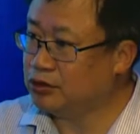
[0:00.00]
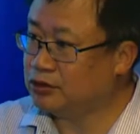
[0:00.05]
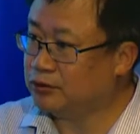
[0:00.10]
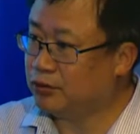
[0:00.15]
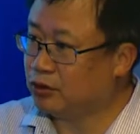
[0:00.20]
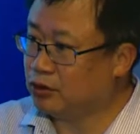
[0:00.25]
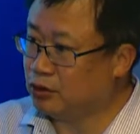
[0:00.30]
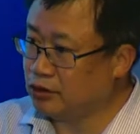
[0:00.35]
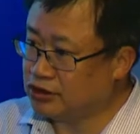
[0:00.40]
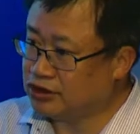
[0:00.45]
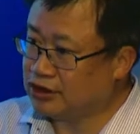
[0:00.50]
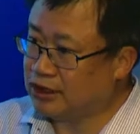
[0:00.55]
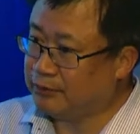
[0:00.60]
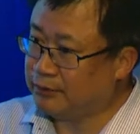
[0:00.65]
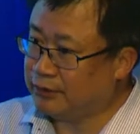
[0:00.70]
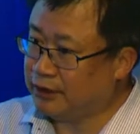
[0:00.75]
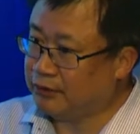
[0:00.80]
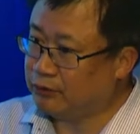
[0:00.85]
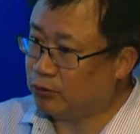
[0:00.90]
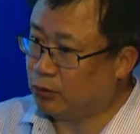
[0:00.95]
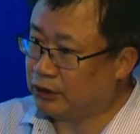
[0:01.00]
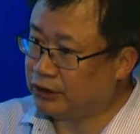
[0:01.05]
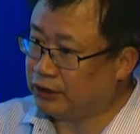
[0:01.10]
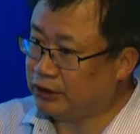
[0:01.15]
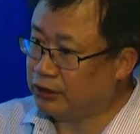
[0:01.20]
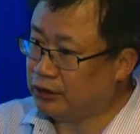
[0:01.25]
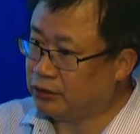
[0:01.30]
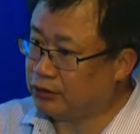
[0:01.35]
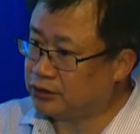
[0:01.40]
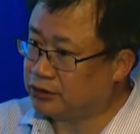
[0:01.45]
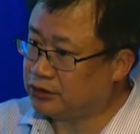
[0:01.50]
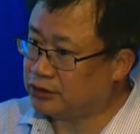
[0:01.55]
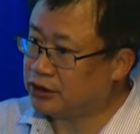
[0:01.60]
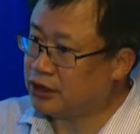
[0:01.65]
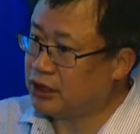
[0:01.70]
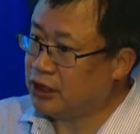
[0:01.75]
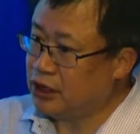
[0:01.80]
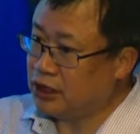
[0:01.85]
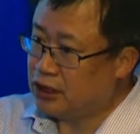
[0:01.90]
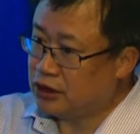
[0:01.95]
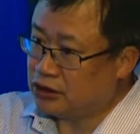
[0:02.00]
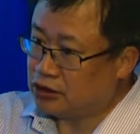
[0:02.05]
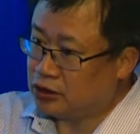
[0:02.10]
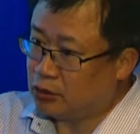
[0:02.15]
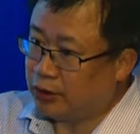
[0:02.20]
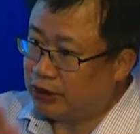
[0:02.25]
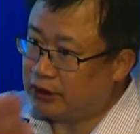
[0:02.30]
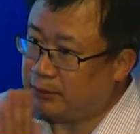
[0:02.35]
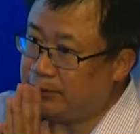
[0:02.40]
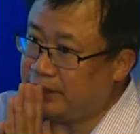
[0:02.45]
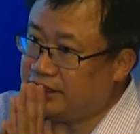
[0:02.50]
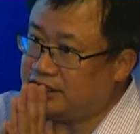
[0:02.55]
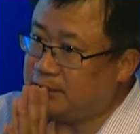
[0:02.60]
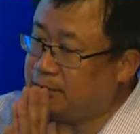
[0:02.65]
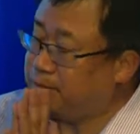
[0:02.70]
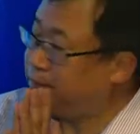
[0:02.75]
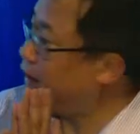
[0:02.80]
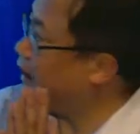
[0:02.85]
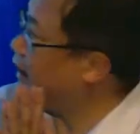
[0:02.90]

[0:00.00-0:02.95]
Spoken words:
for consumptive water use. So what the basin plan